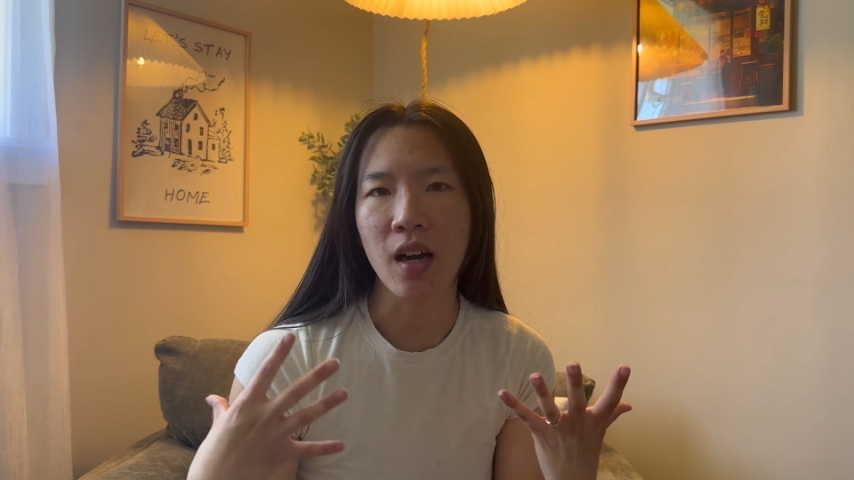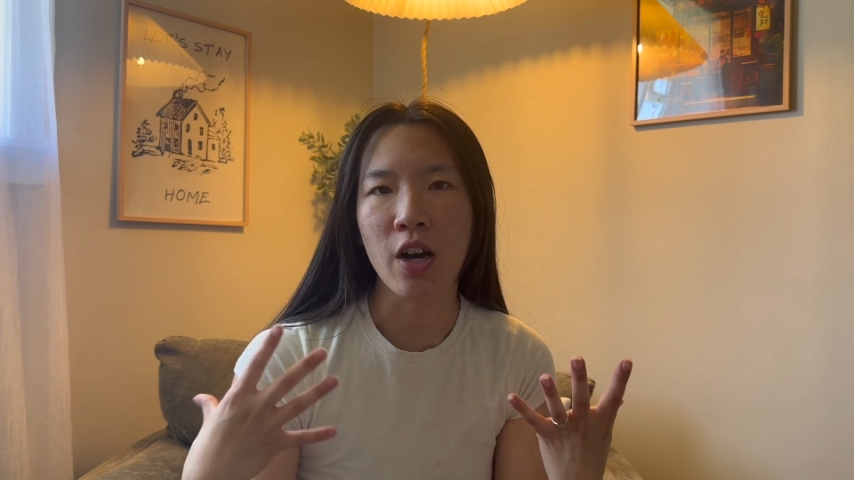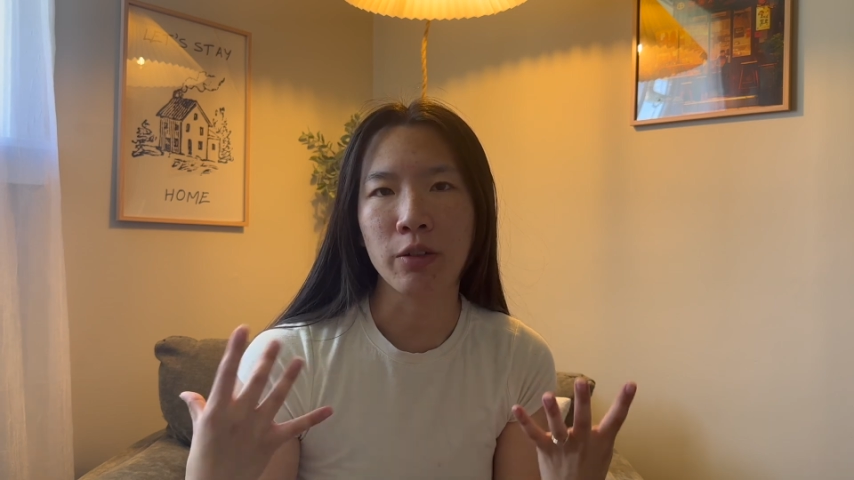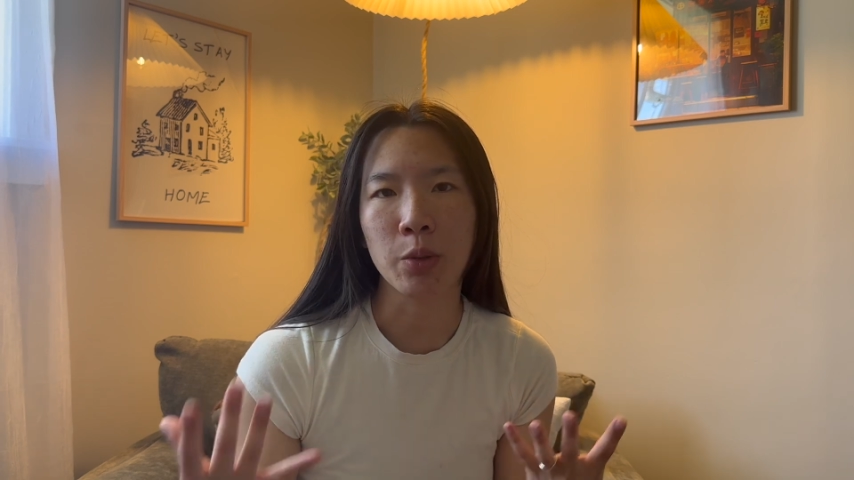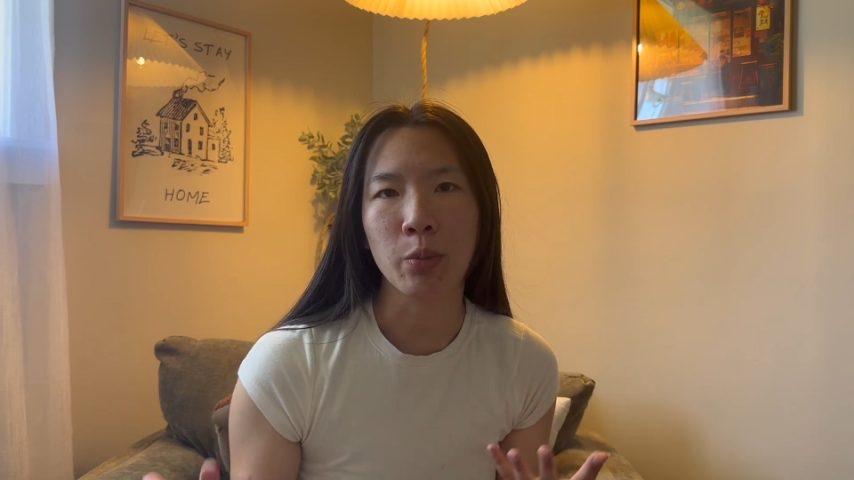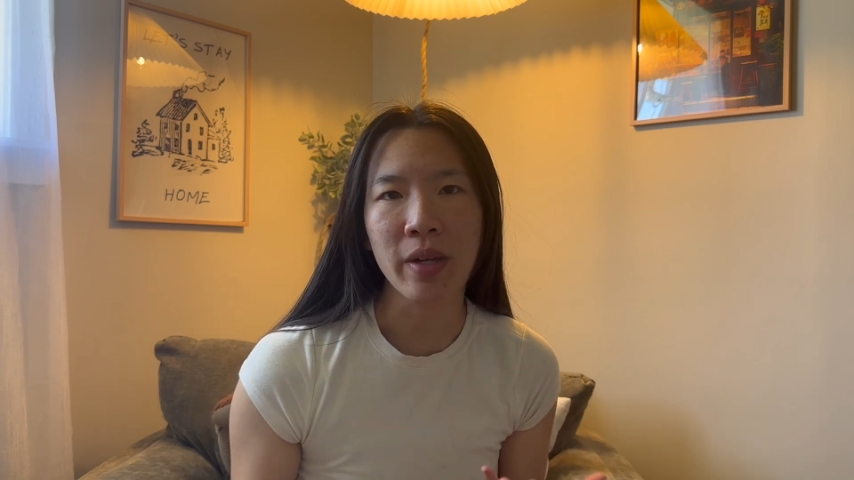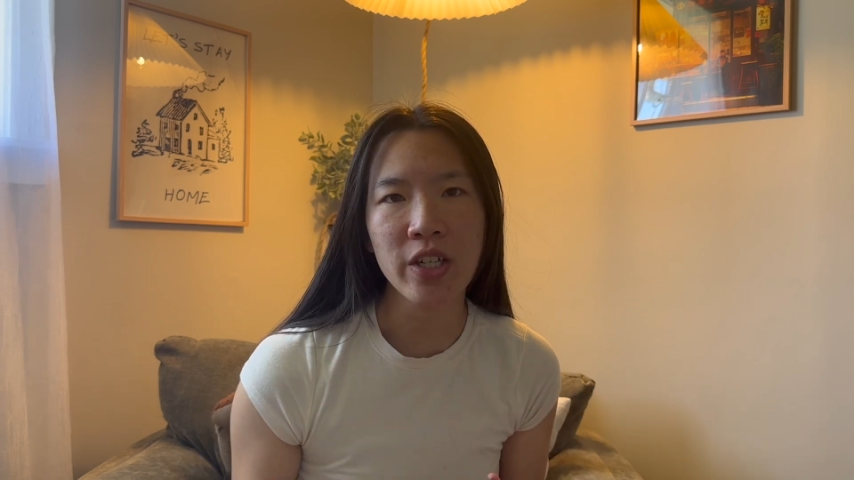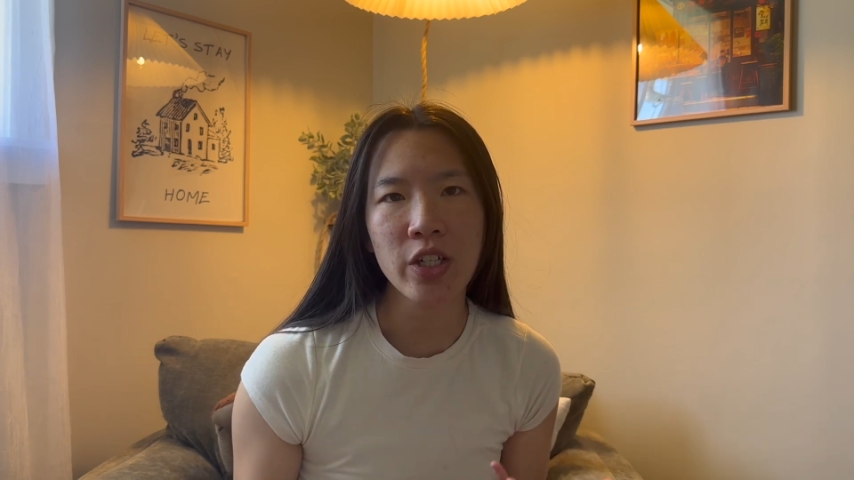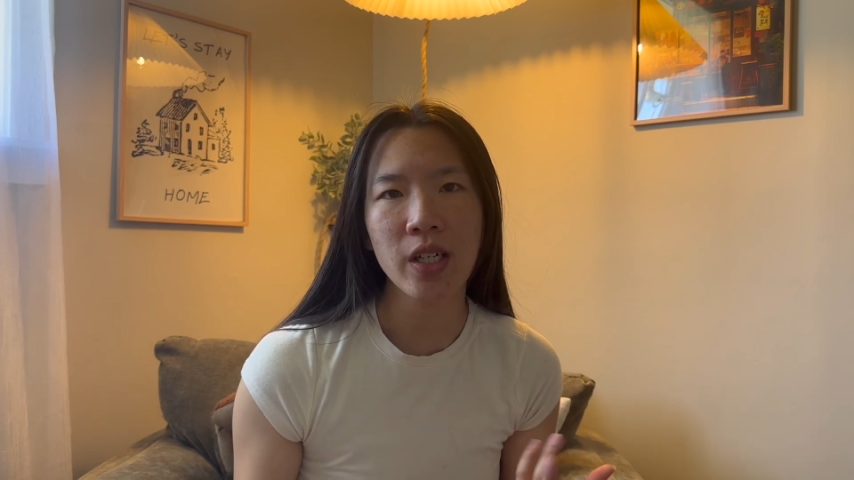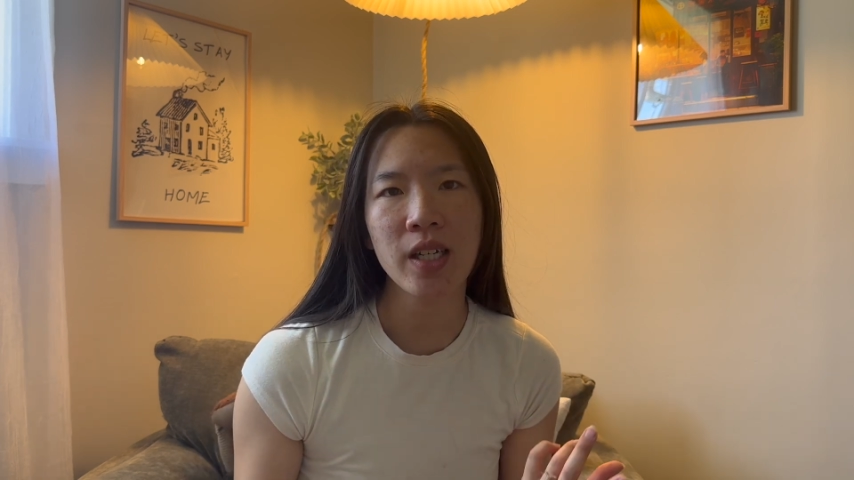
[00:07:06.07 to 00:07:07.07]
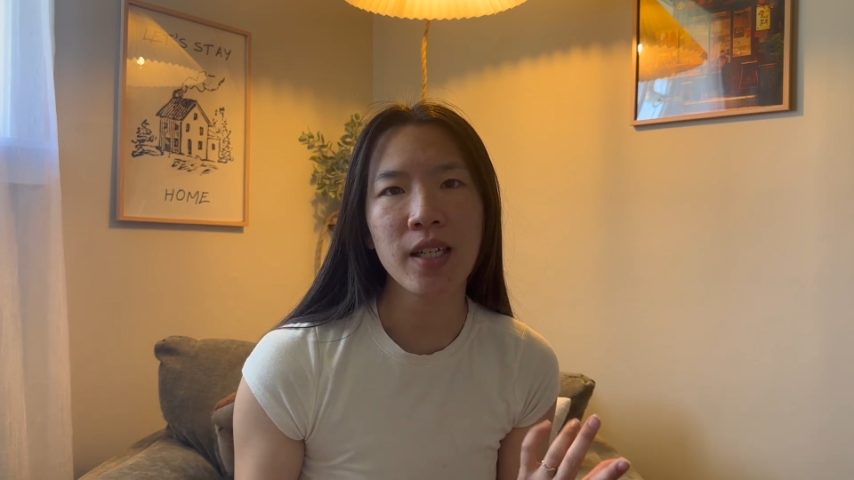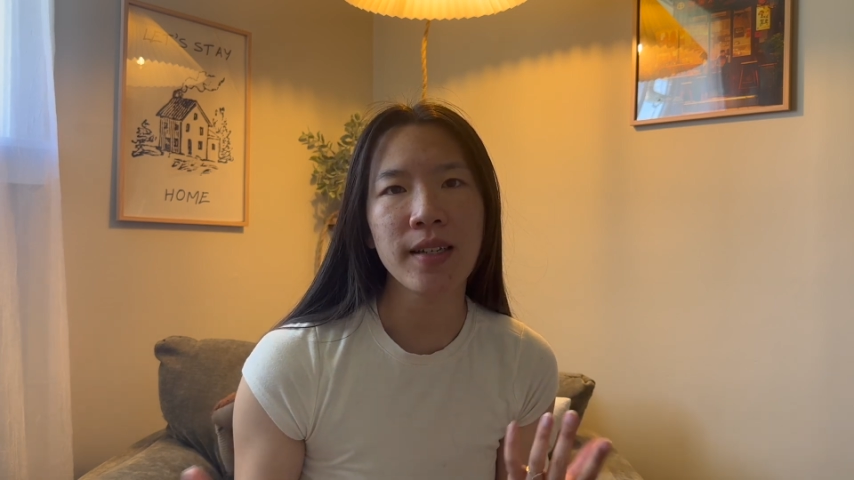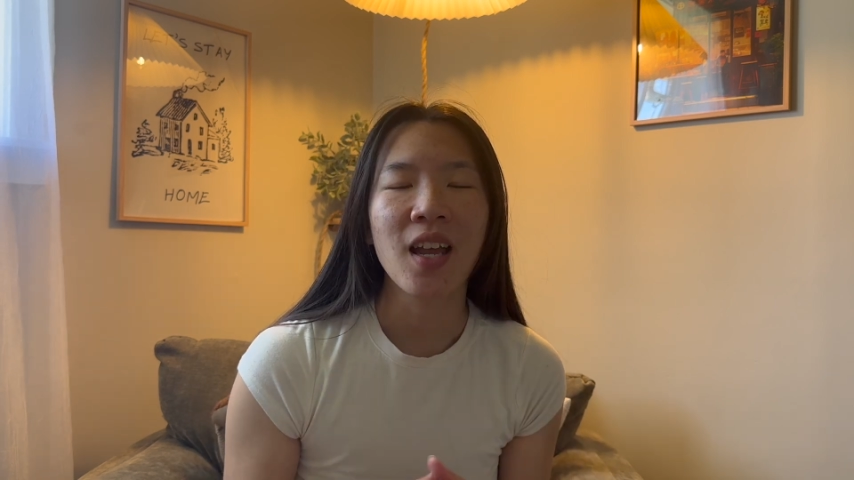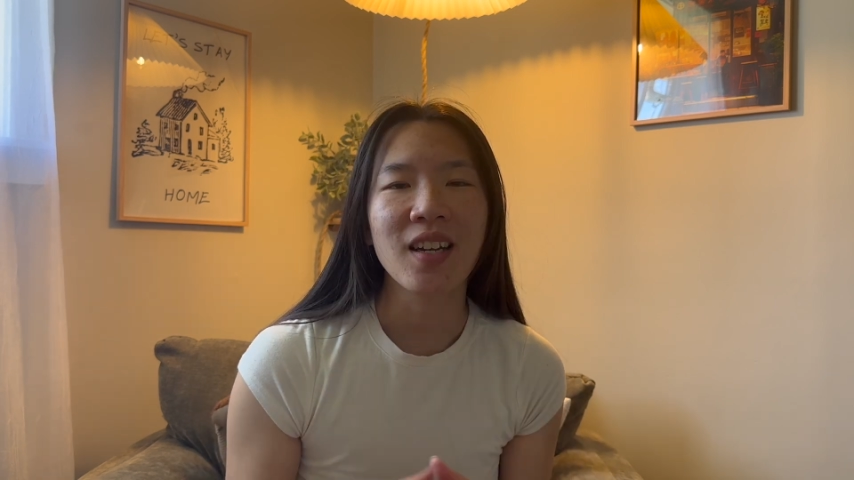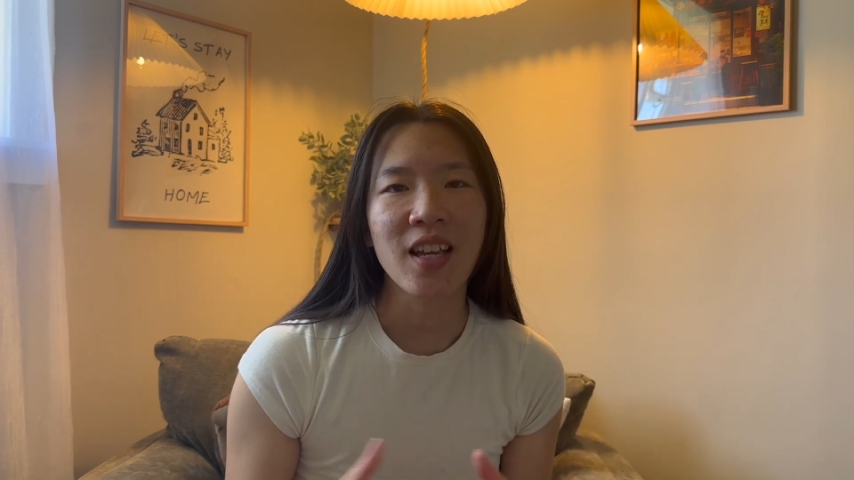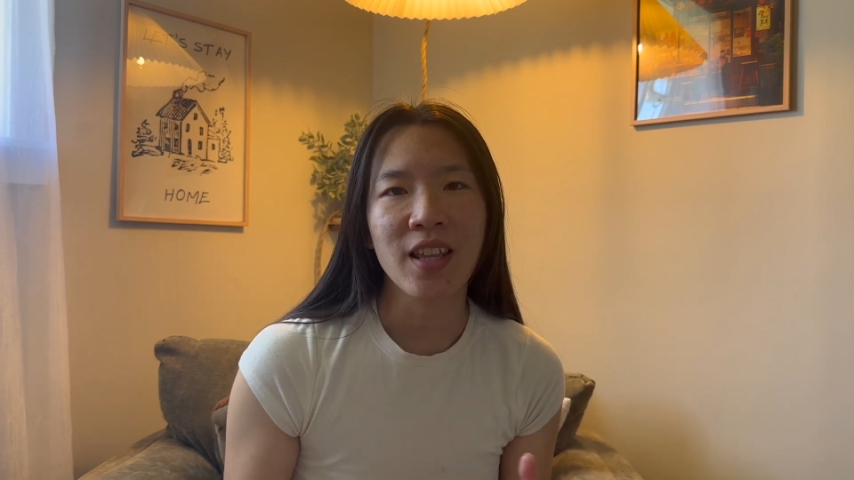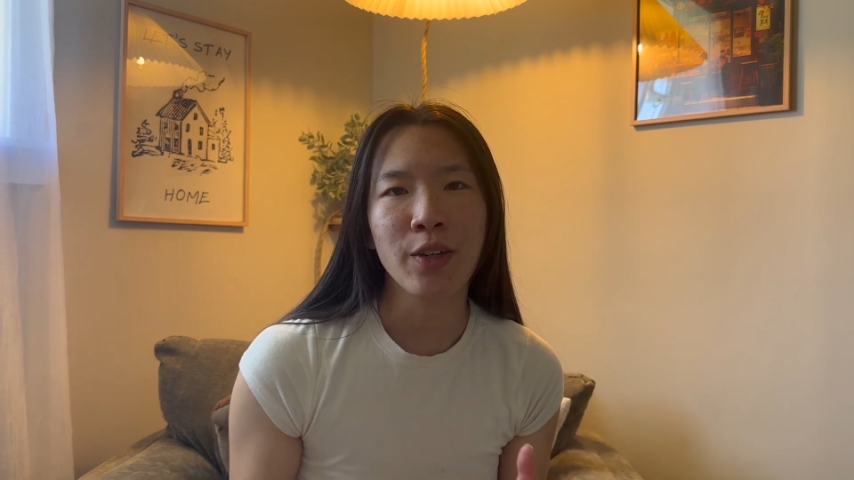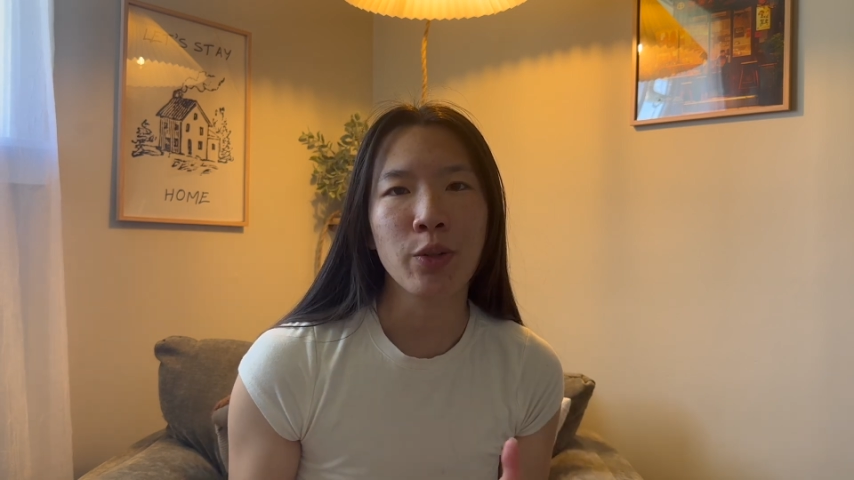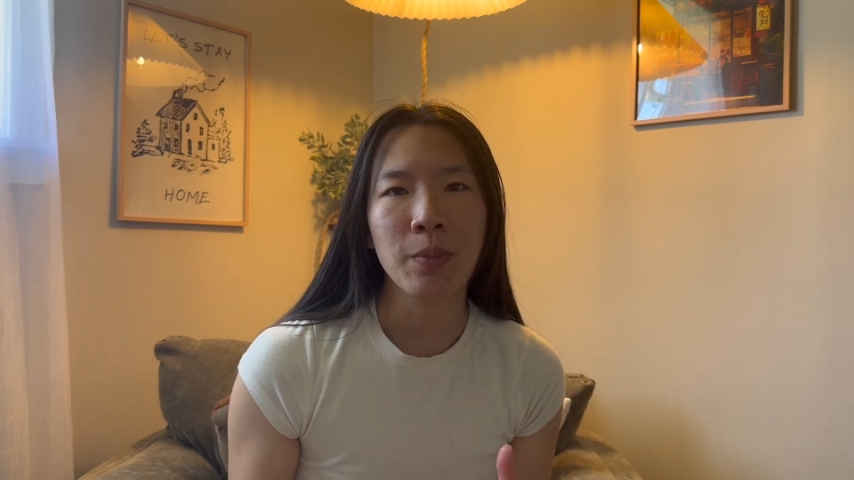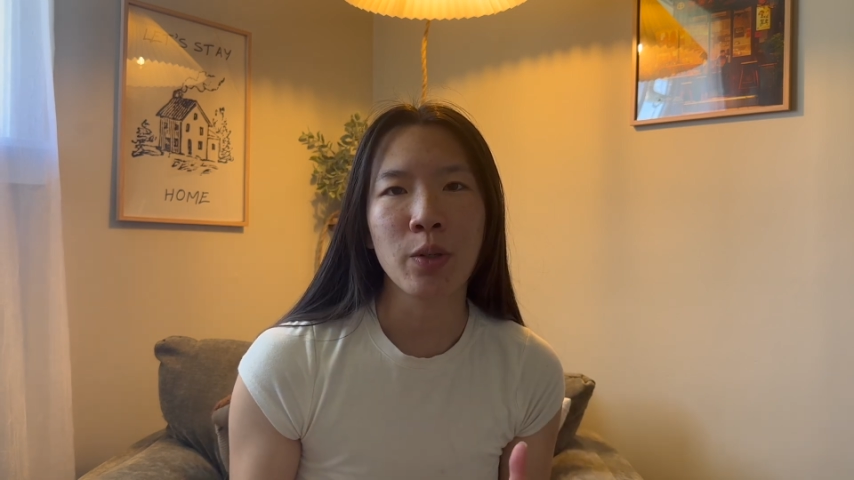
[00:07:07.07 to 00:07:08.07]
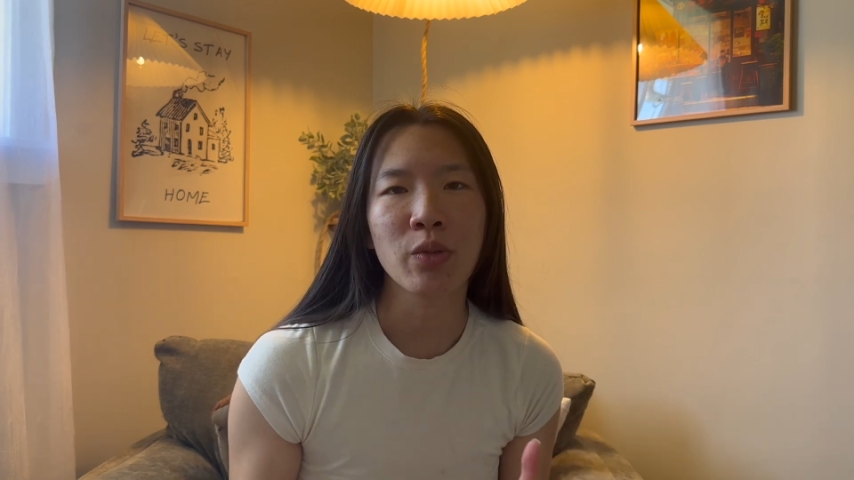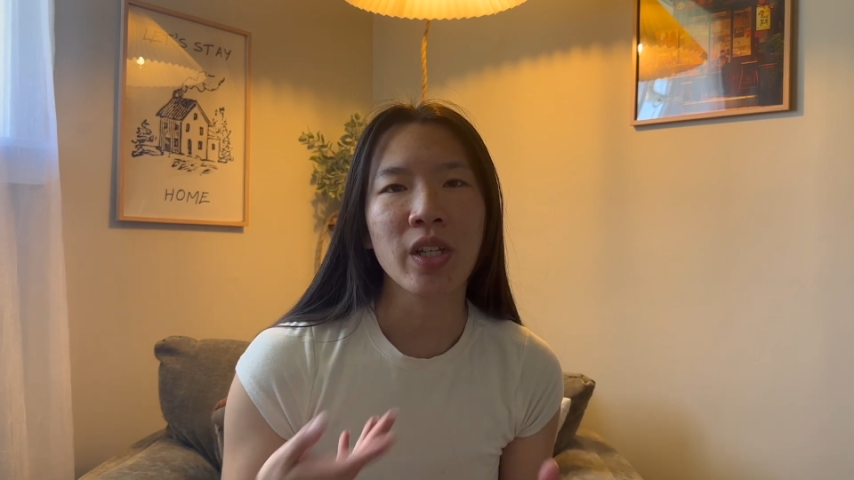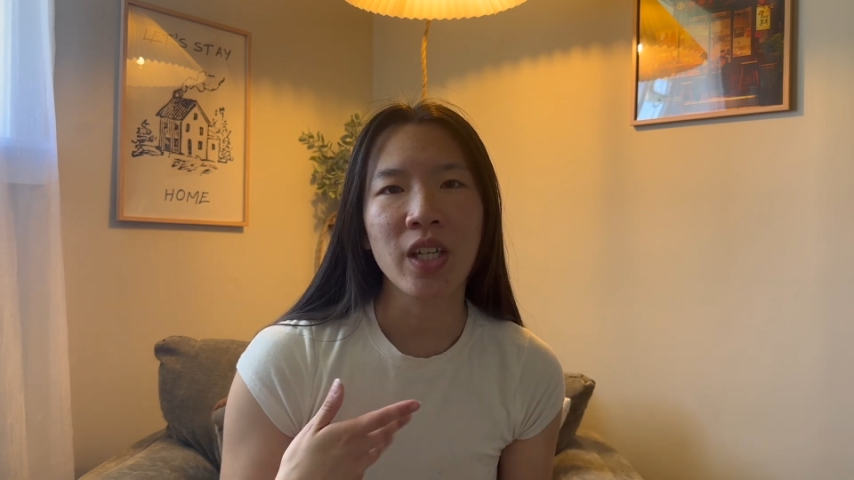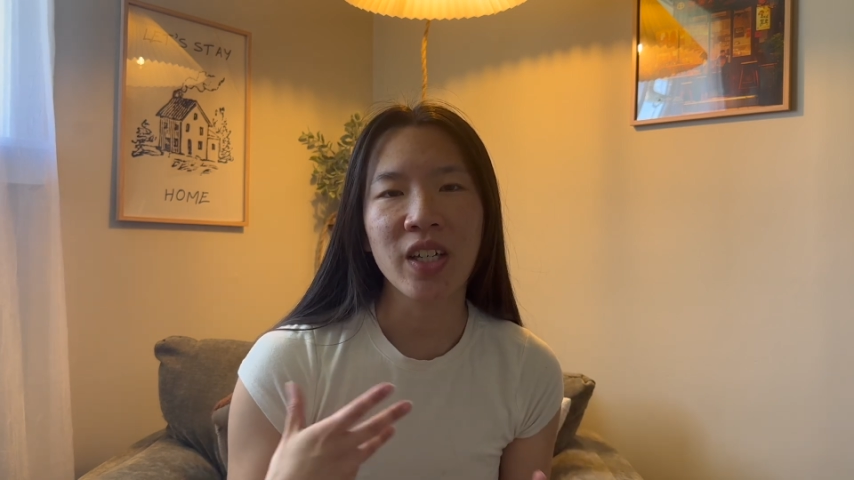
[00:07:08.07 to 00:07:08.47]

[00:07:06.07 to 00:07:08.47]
honorable mentions that I think would be really